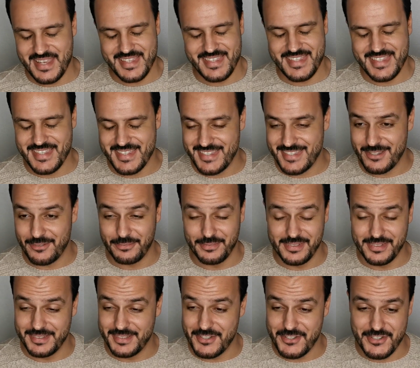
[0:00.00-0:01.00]
This is so
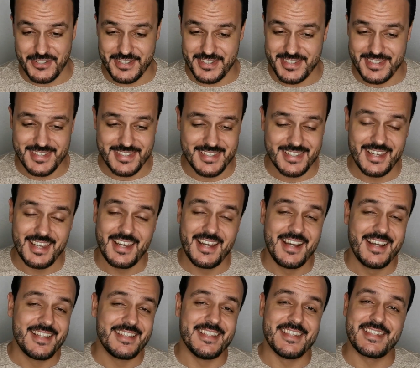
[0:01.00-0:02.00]
delicious.
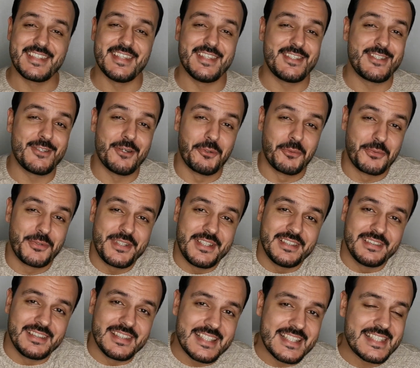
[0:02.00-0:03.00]
This is so
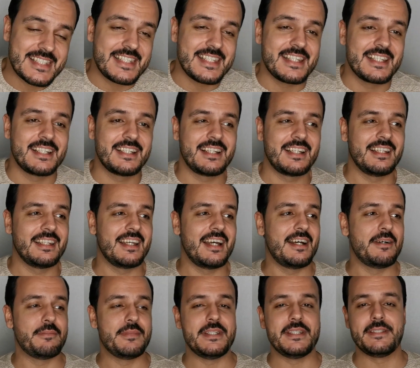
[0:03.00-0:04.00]
realistic.
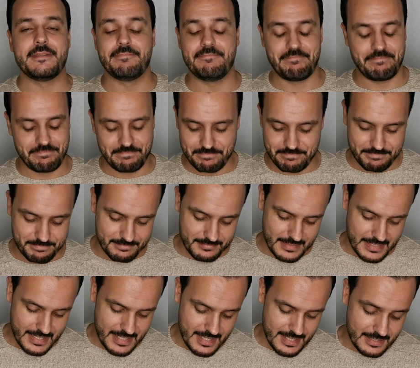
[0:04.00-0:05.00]
I mean,
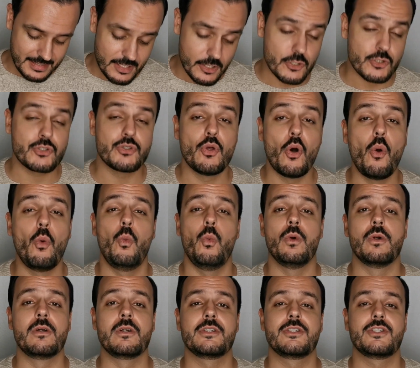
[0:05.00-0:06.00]
there's no
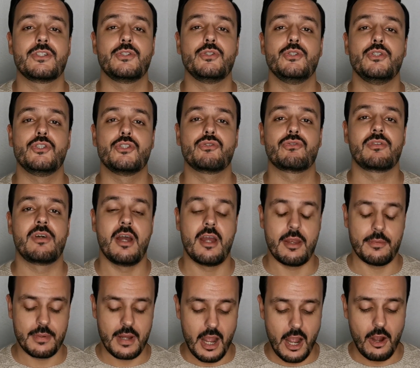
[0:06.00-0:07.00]
words to
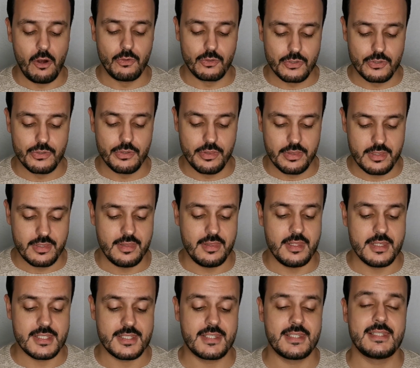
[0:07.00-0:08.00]
describe how good
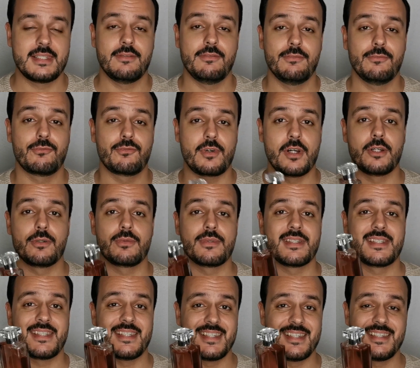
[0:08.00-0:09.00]
this
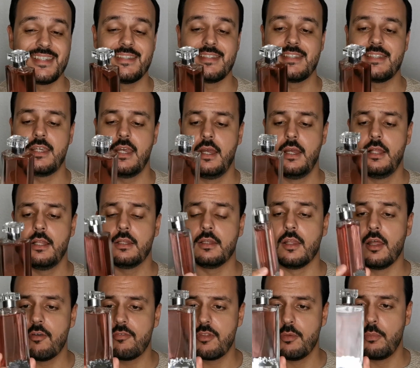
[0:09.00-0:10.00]
fragrance is.
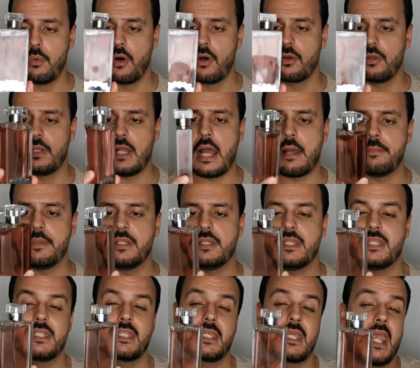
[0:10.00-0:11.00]
Love the bottle. I
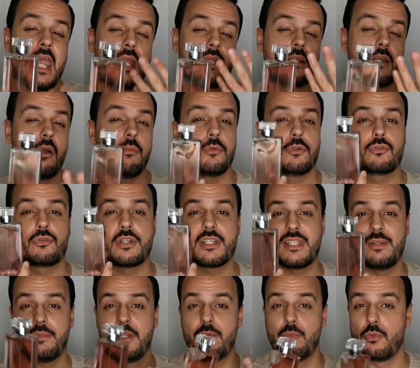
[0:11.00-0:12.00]
mean, this can come
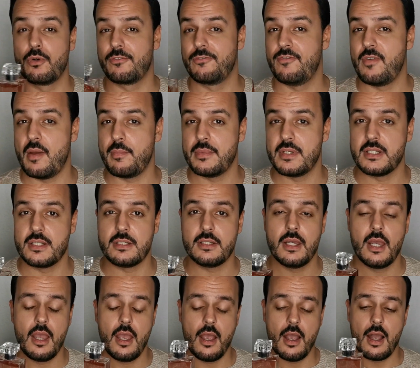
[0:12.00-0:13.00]
across a bit more
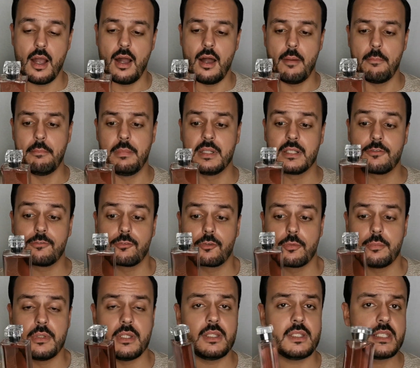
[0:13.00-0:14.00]
feminine, but
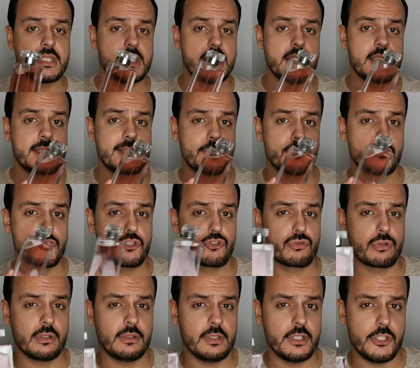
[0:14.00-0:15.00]
for me this is
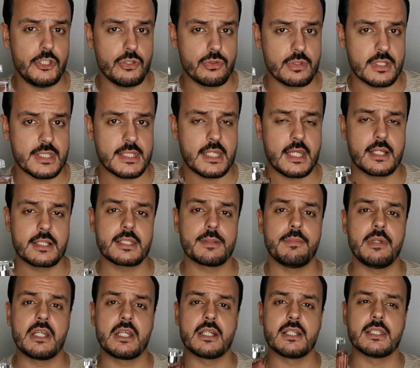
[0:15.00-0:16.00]
strictly
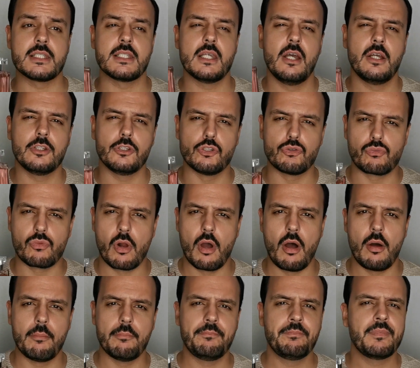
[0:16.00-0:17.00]
unisex because the
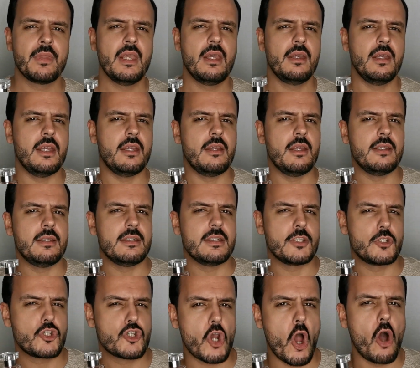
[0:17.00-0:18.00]
rum
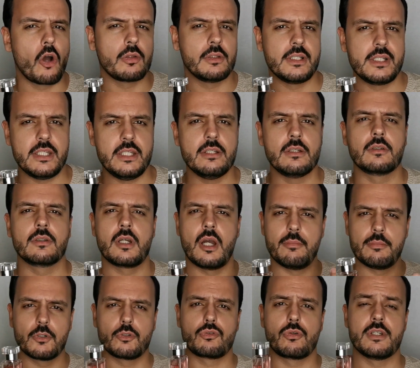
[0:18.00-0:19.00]
and the chocolate here
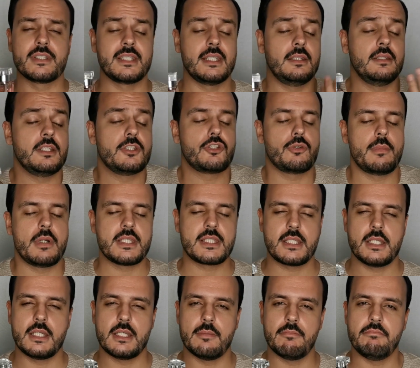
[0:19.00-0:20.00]
come across, at least on my
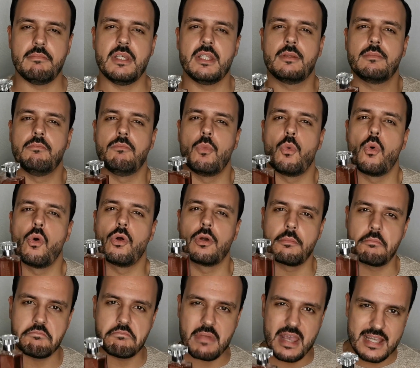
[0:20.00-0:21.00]
skin, a bit
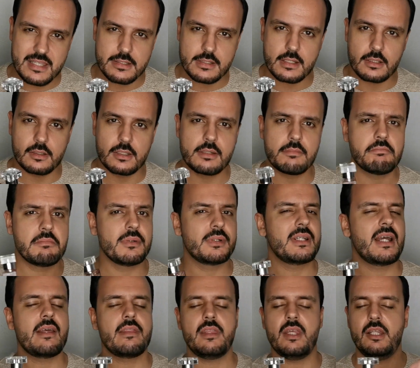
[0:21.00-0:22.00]
more masculine,
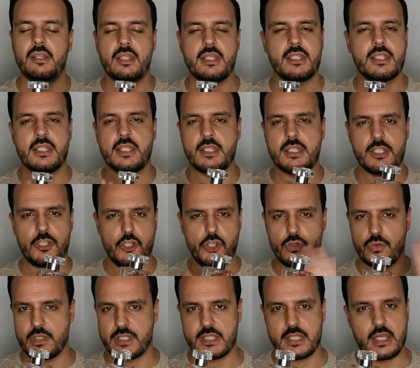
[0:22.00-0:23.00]
but I think this is
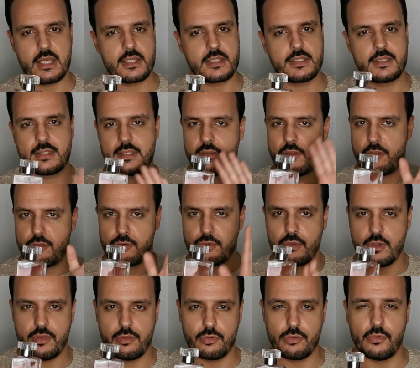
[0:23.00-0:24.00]
unisex
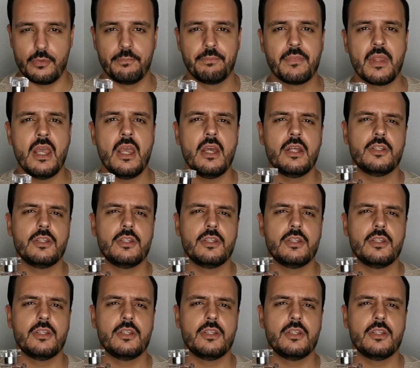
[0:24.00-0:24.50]
through and through.